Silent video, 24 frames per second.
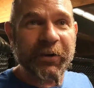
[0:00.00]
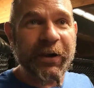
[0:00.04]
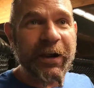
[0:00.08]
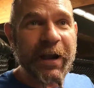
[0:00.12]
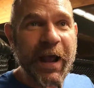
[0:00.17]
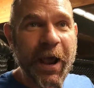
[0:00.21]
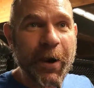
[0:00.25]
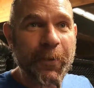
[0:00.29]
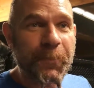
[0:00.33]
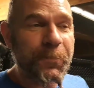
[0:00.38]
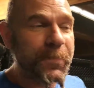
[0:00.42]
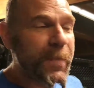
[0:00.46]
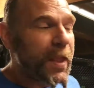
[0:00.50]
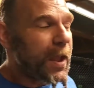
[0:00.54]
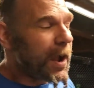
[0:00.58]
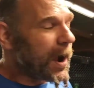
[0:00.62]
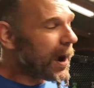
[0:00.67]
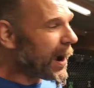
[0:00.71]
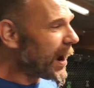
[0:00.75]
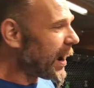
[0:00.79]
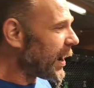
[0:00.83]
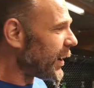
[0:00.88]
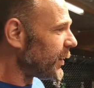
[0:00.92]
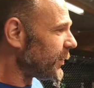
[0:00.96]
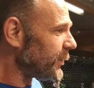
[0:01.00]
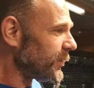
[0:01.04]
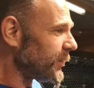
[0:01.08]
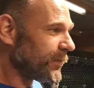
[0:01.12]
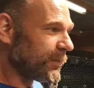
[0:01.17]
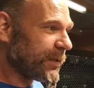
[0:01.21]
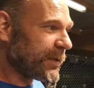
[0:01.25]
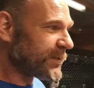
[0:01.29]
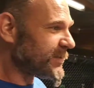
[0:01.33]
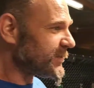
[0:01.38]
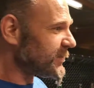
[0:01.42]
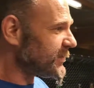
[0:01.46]
it out. Sure.
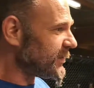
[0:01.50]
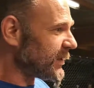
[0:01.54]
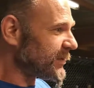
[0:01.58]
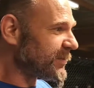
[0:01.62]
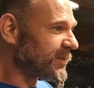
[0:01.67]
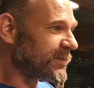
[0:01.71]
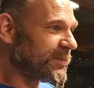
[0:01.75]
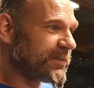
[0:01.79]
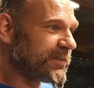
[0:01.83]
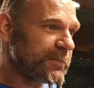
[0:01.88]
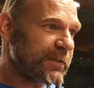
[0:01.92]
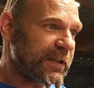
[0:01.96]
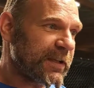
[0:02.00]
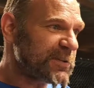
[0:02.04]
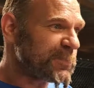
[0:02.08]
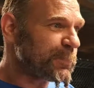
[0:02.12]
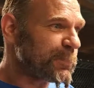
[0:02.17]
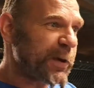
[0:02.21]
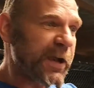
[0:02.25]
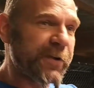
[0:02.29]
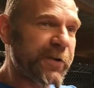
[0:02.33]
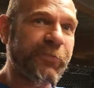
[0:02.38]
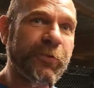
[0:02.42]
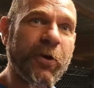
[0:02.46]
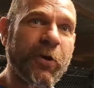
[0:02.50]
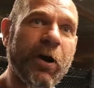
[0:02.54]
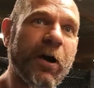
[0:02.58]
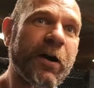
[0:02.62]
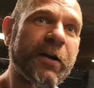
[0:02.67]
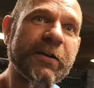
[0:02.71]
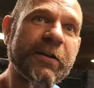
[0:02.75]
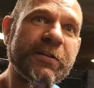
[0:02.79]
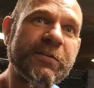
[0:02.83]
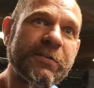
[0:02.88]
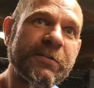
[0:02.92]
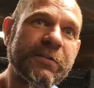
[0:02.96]
Let's pray for
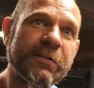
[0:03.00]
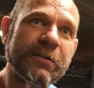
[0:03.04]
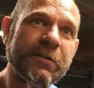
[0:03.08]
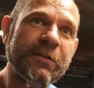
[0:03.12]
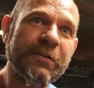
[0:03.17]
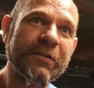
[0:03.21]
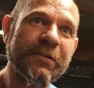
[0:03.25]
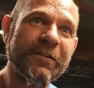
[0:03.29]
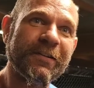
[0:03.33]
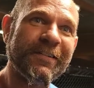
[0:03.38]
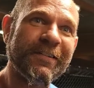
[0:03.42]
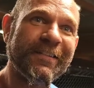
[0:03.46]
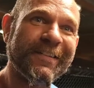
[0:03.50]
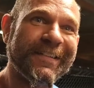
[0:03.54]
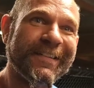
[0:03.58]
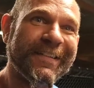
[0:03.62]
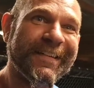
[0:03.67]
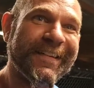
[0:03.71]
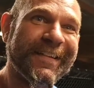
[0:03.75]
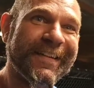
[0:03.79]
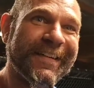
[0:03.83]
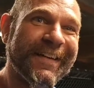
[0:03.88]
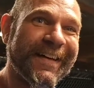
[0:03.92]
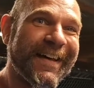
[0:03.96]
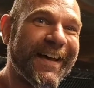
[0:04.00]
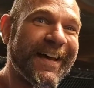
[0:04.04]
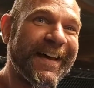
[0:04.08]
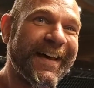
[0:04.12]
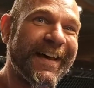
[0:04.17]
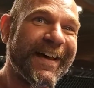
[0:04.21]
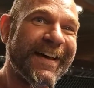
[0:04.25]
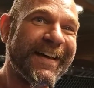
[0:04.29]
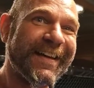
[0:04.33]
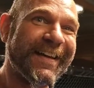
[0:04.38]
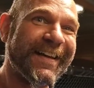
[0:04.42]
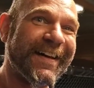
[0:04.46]
August
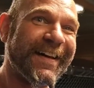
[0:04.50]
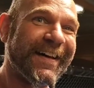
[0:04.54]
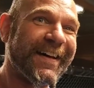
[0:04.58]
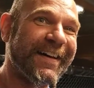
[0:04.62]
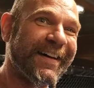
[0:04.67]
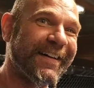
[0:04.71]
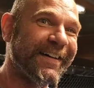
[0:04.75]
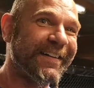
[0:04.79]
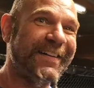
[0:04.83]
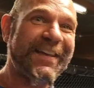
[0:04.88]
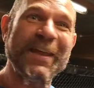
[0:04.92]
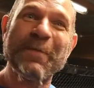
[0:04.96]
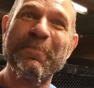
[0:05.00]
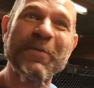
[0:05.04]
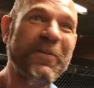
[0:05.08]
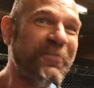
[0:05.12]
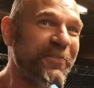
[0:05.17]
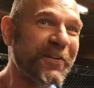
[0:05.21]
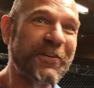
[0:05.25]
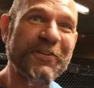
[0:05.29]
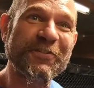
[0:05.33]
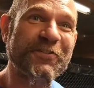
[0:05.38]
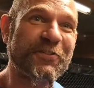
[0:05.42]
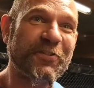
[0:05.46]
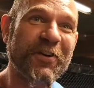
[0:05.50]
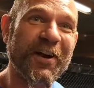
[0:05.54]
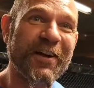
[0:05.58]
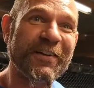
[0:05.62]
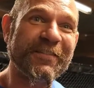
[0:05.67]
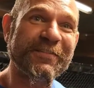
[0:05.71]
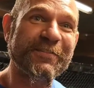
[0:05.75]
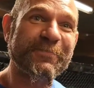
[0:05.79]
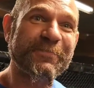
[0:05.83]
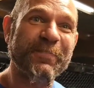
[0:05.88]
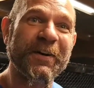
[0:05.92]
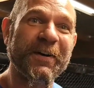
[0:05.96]
and keep our fingers crossed.
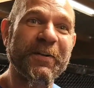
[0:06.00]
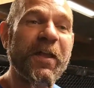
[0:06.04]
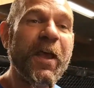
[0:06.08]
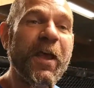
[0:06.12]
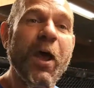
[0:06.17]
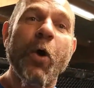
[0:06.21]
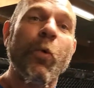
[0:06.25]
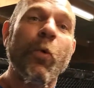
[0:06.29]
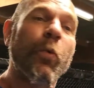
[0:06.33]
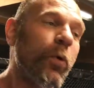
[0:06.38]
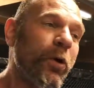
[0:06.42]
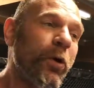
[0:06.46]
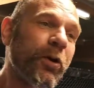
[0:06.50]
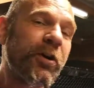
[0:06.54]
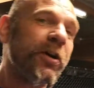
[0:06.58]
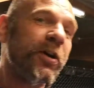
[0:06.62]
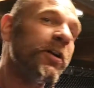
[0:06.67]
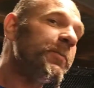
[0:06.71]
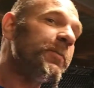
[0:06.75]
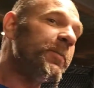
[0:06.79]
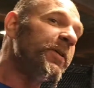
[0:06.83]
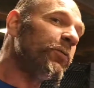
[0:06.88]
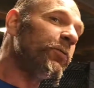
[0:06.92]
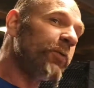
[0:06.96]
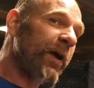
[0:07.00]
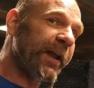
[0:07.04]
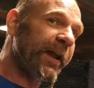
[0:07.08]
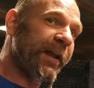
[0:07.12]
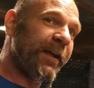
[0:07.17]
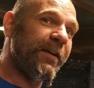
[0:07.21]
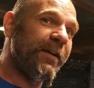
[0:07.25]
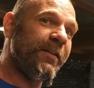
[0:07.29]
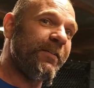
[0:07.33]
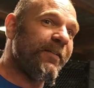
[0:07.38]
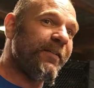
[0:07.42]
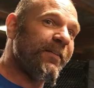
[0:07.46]
Get it done. We're gonna be ready.
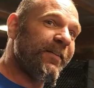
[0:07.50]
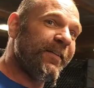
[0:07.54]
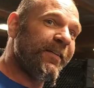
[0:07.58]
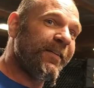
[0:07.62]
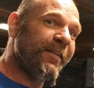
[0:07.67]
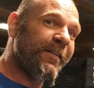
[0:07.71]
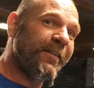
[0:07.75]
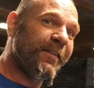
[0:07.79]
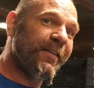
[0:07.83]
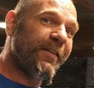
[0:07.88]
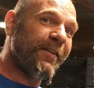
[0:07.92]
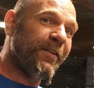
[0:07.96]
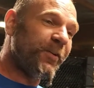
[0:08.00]
For sure.